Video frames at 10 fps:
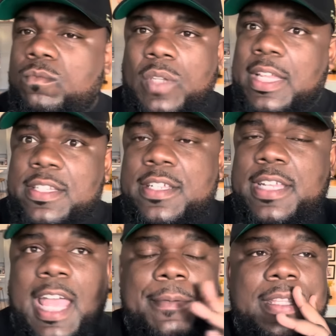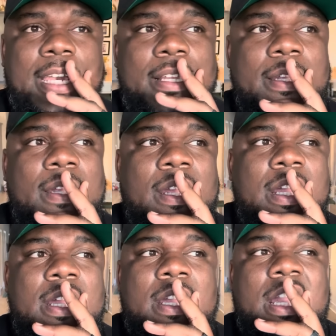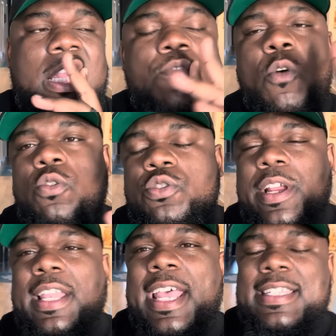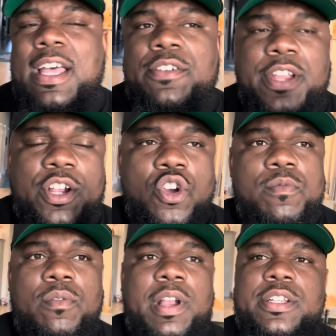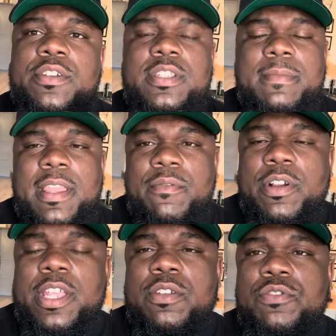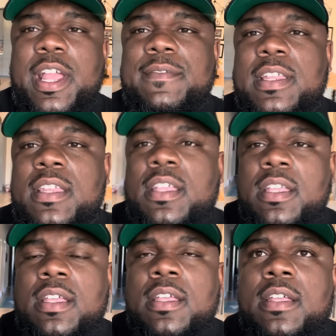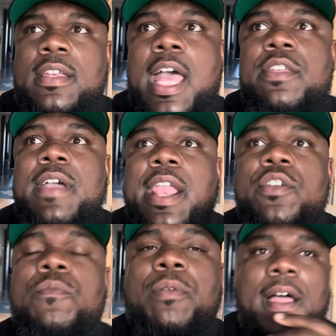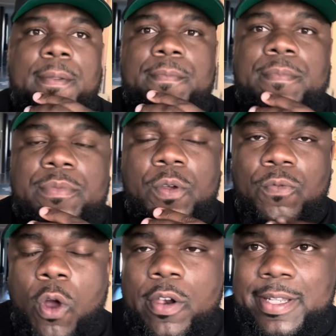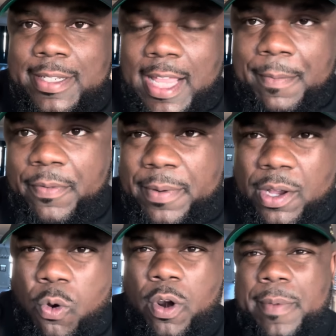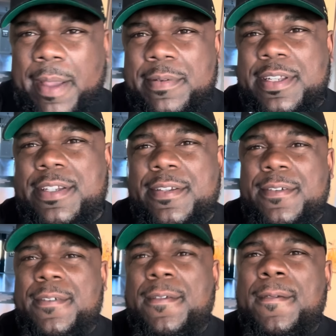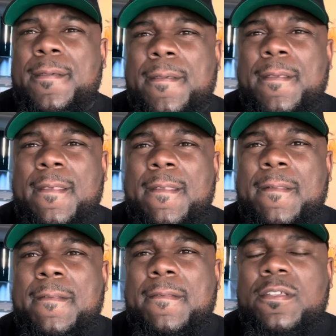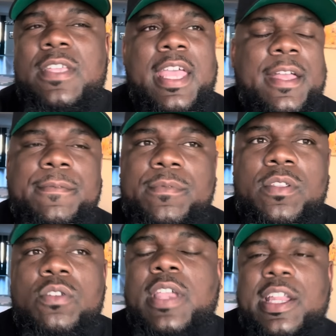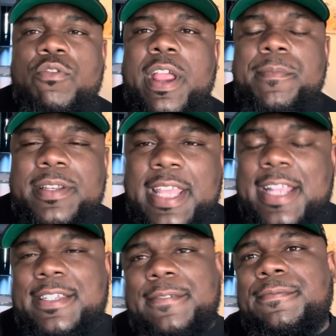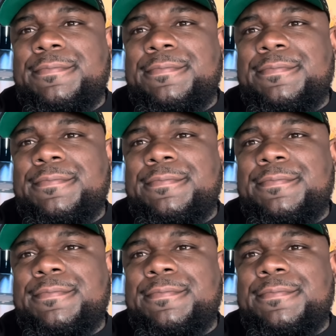Let's just say hypothetically. And you roll Trey Lance out there, Cooper Rush, or some other rookie you drafted. Now you got a new problem. The rawness is coming from the quarterback position. So yeah, you get great protection